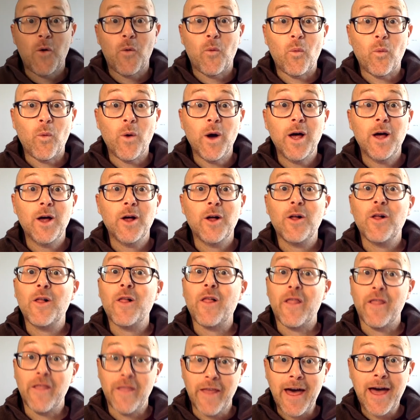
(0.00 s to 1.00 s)
Well,
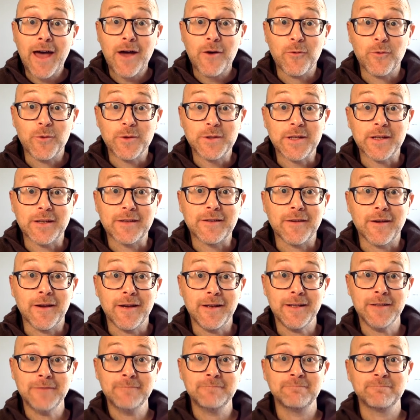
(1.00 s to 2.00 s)
that was
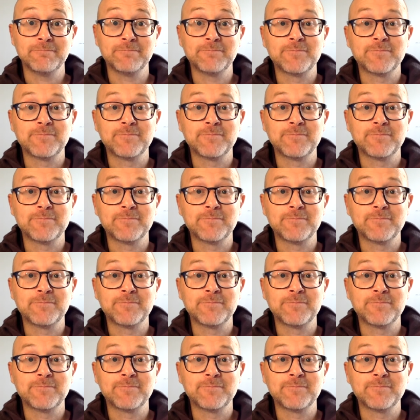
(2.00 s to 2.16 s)
exciting.